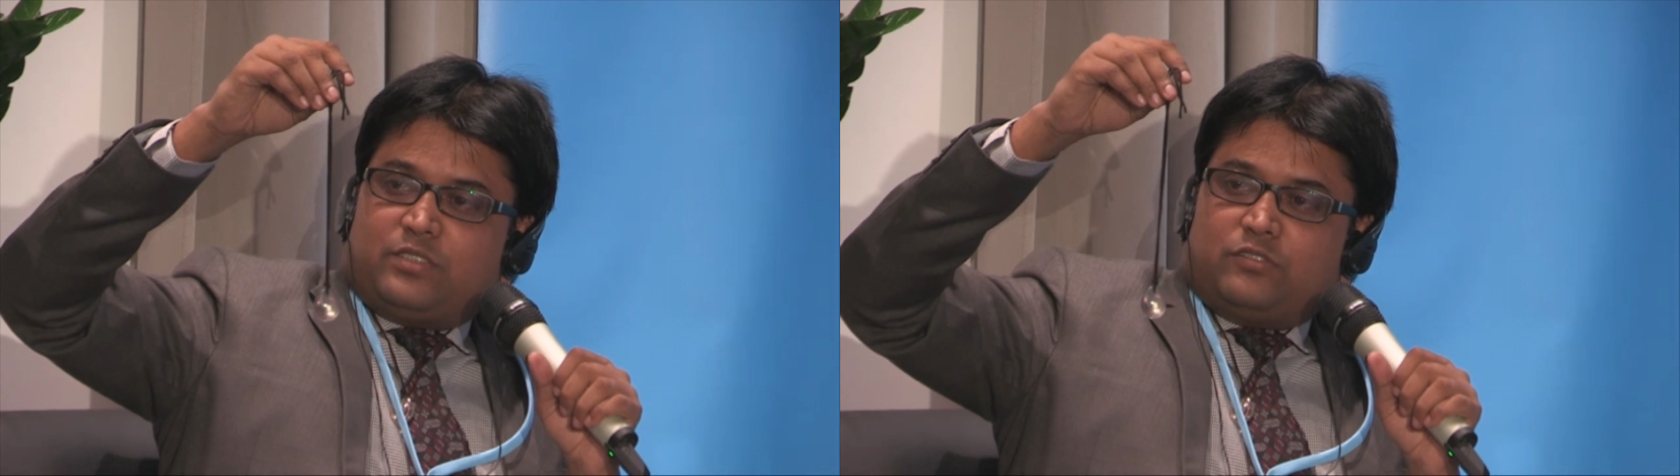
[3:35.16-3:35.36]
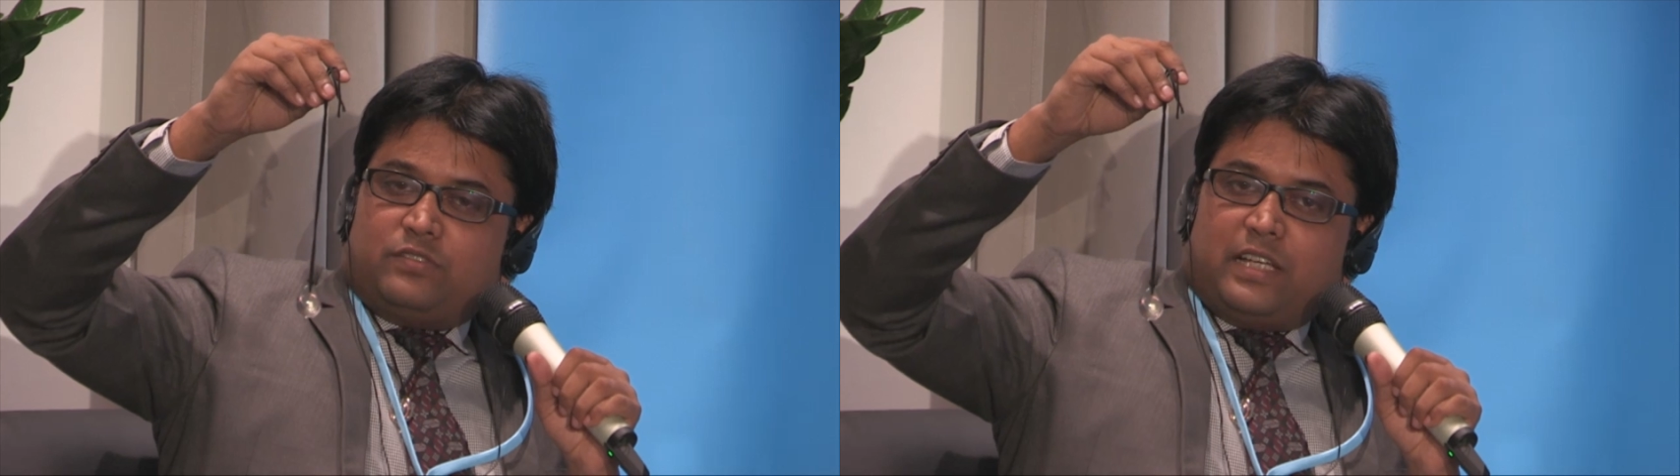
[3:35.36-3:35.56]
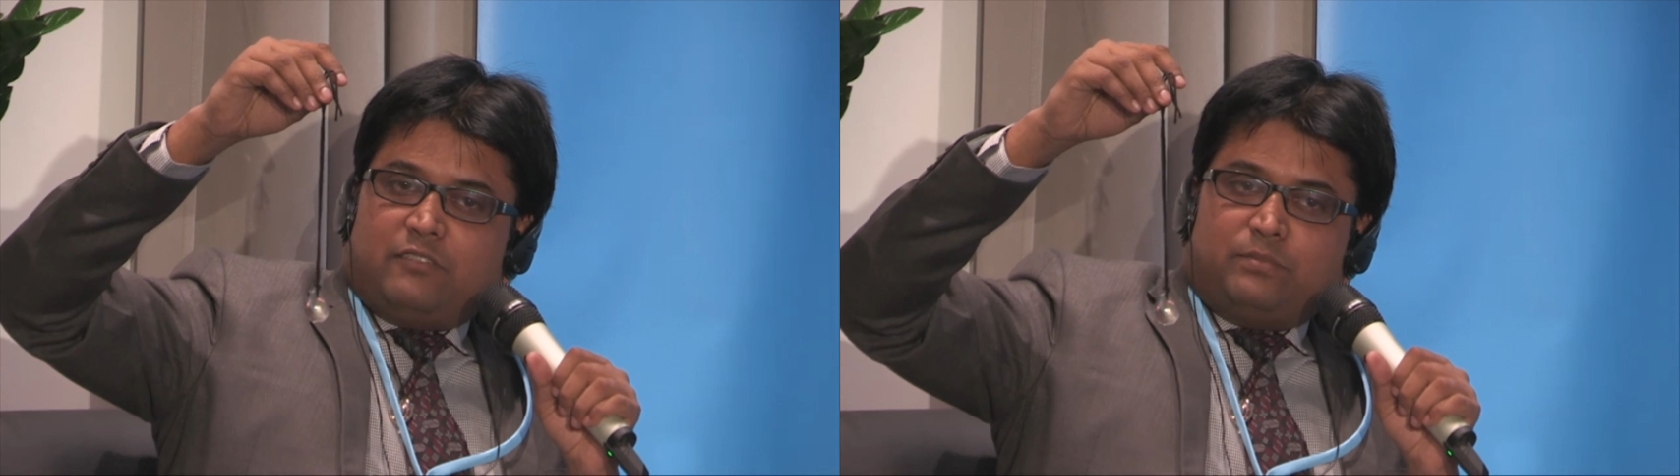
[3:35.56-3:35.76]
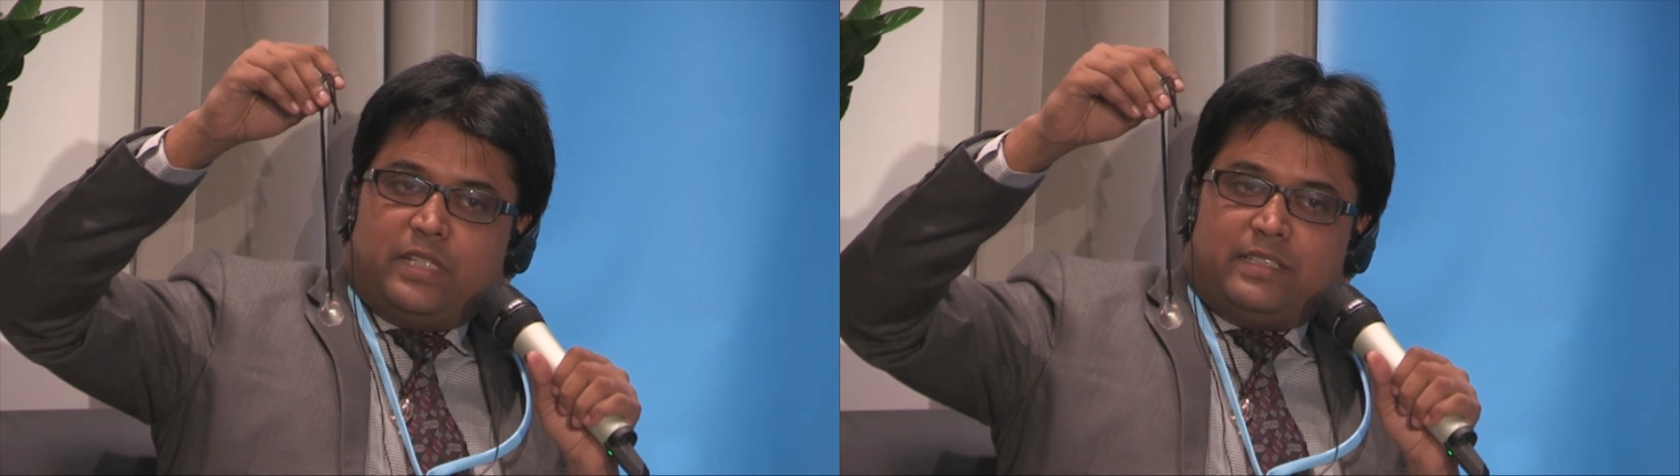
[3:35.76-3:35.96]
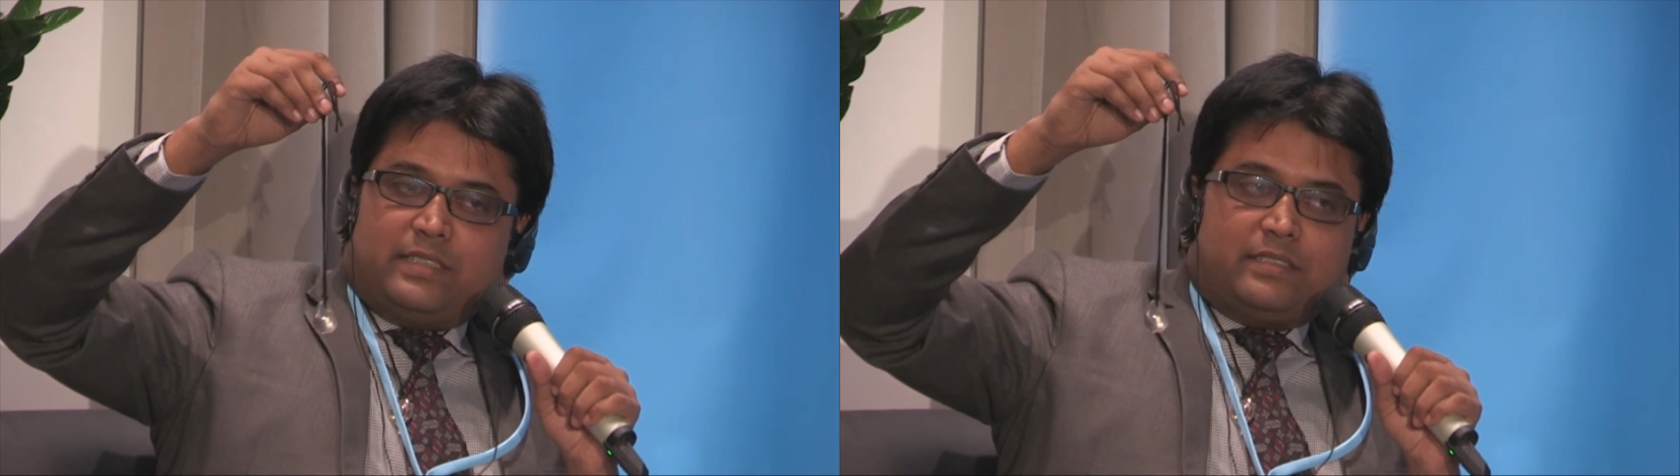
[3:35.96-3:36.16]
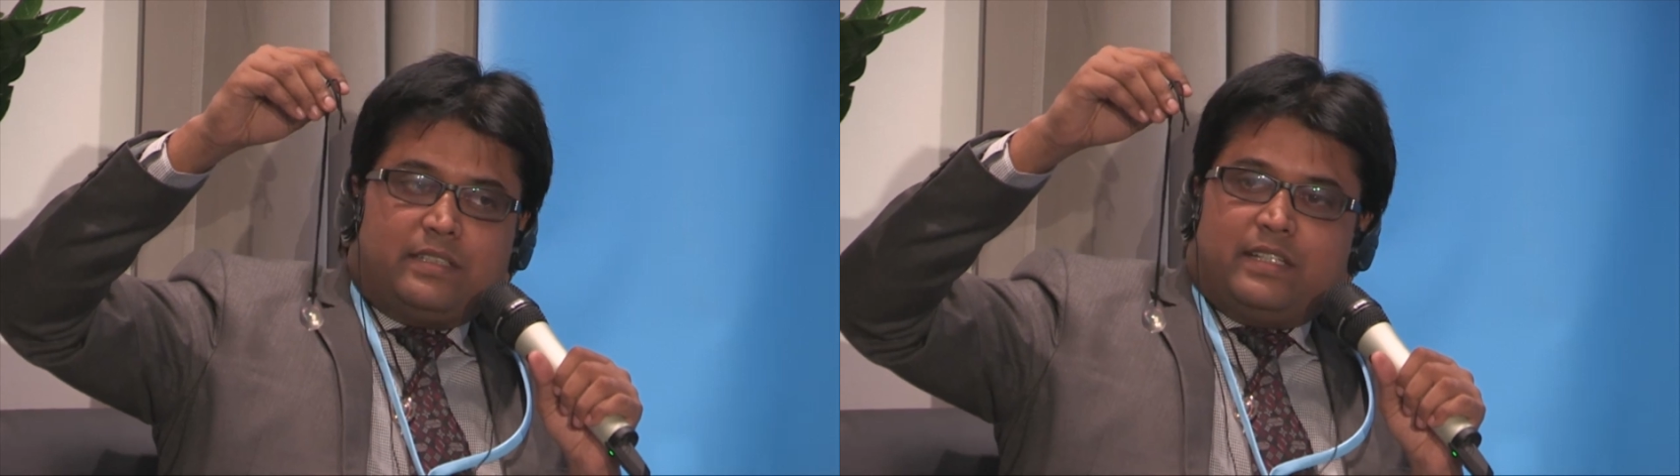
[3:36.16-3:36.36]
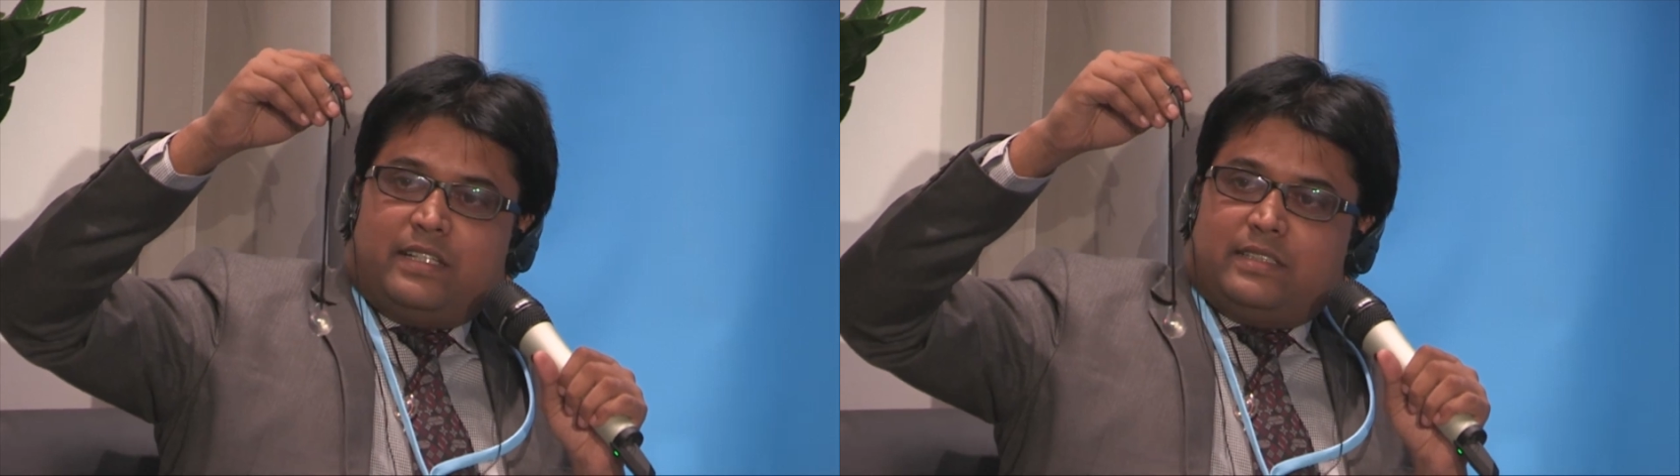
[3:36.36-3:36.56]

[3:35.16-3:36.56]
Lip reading: spirit. So we have married